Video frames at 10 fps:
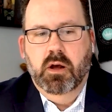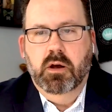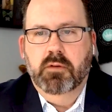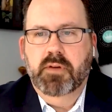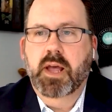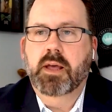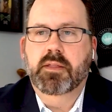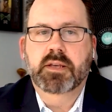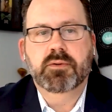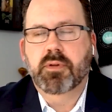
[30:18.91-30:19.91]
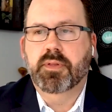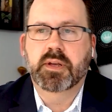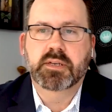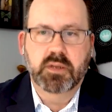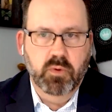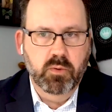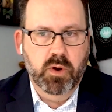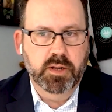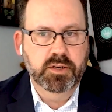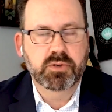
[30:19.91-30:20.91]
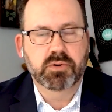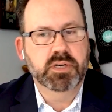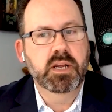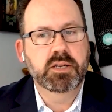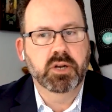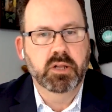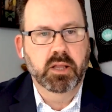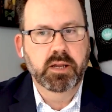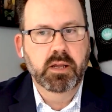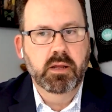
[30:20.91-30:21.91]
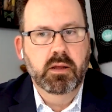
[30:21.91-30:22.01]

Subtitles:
of, hey, these are the things that we want to do strategically.